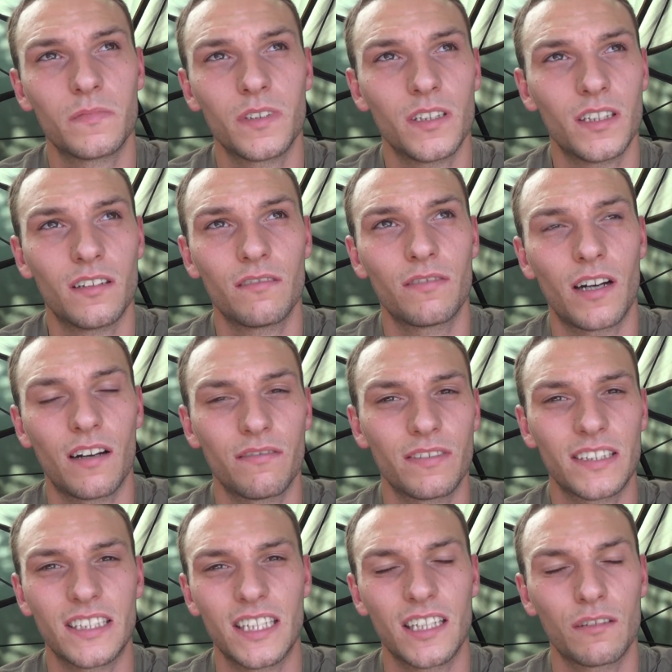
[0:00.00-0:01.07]
and I
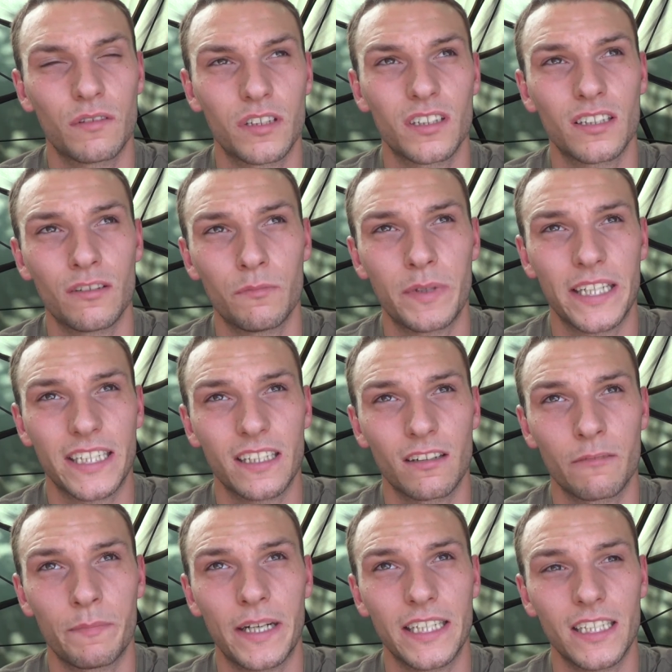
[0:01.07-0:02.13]
think they're the ones that are picking up
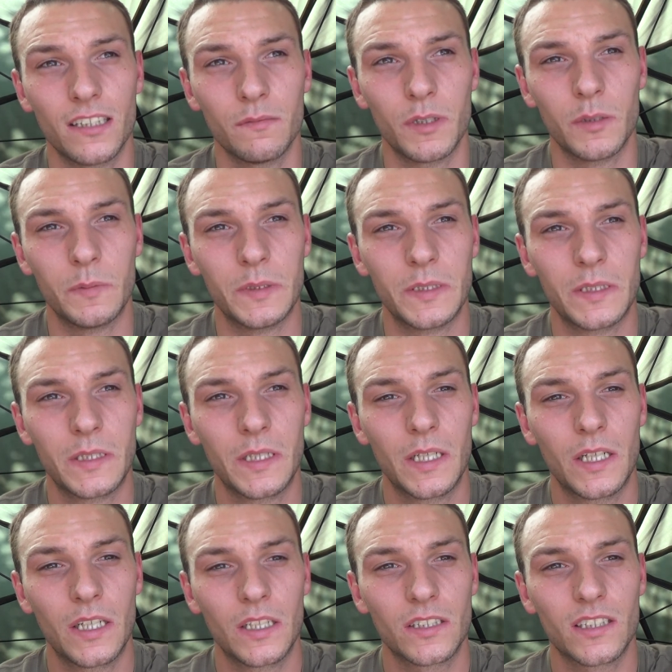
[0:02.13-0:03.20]
the bait at the moment.
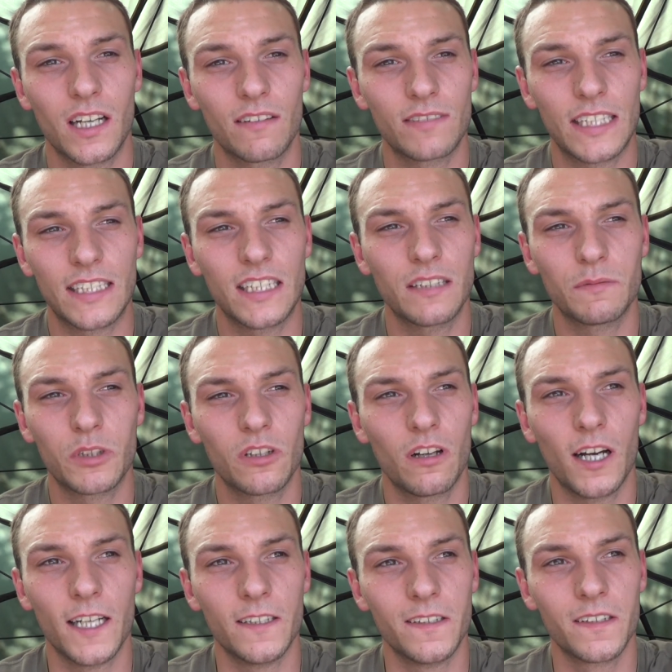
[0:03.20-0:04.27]
So I haven't had any more
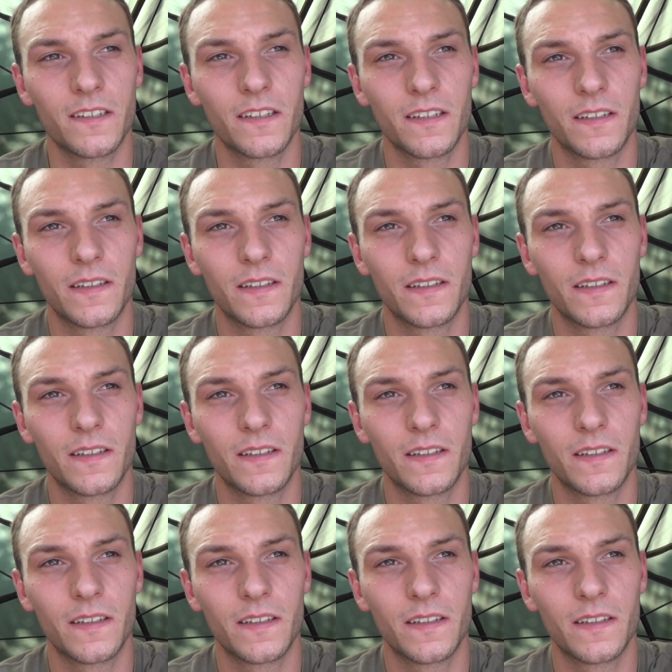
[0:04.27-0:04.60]
liners,